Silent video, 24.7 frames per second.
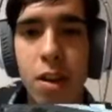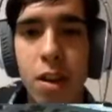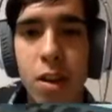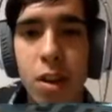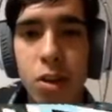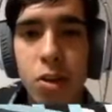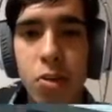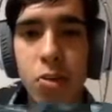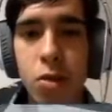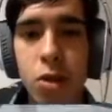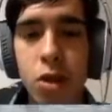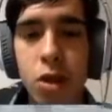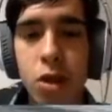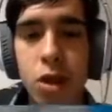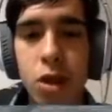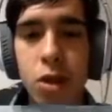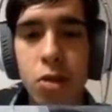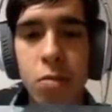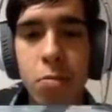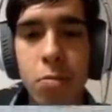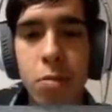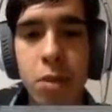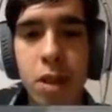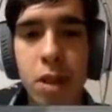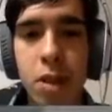So it
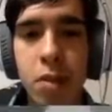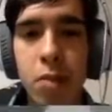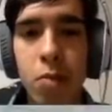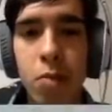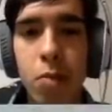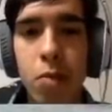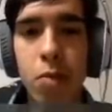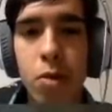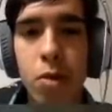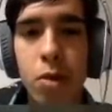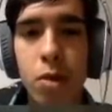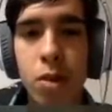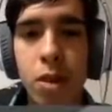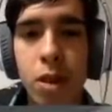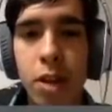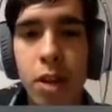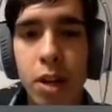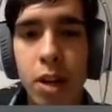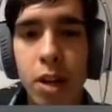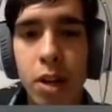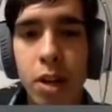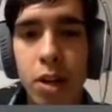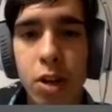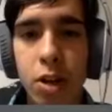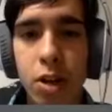should be
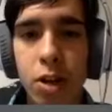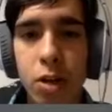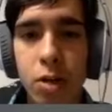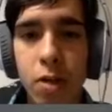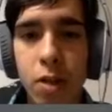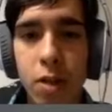working. It should have